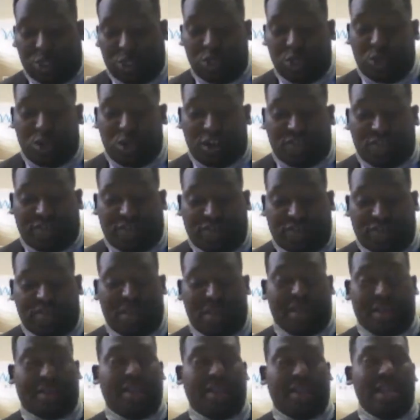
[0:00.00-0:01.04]
what you learned
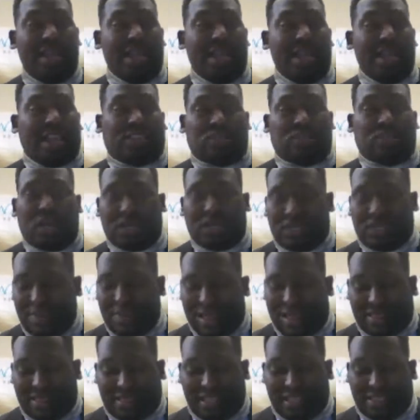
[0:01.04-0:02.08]
from it. It
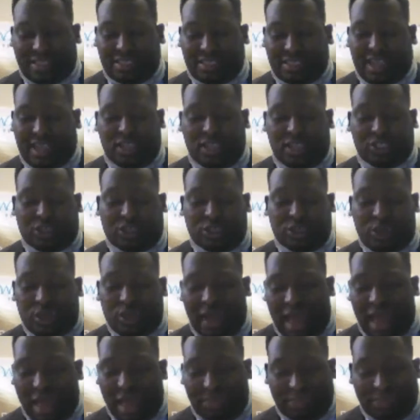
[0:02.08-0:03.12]
talks about things like
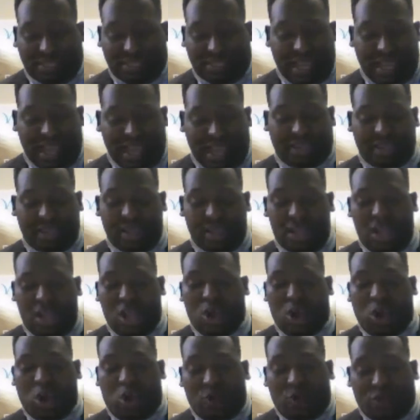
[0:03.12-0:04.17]
controlled appetite,
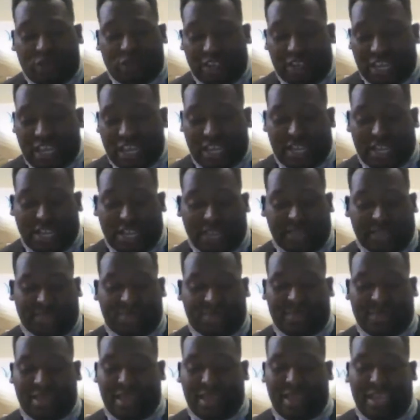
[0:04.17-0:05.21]

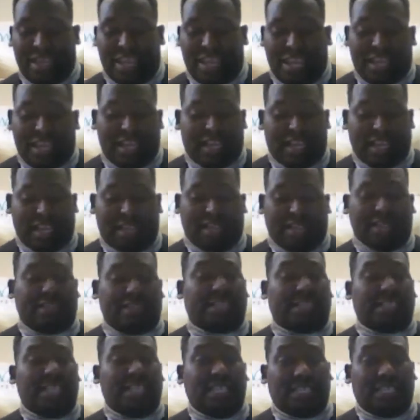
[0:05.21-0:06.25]
overeating, eating and
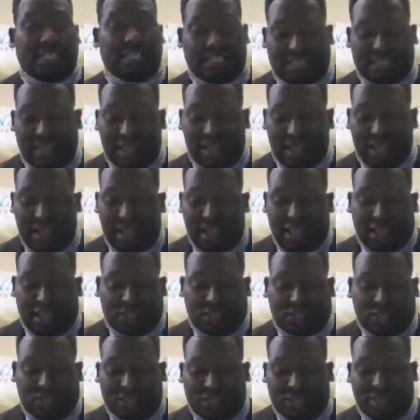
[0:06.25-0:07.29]
disease.
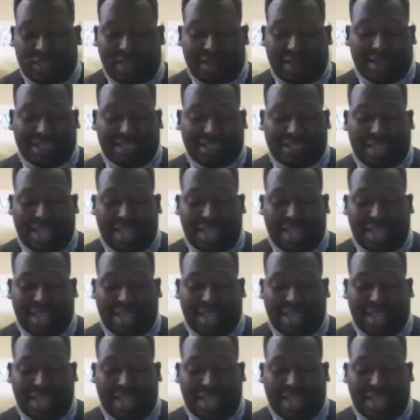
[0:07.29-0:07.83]
It talks about the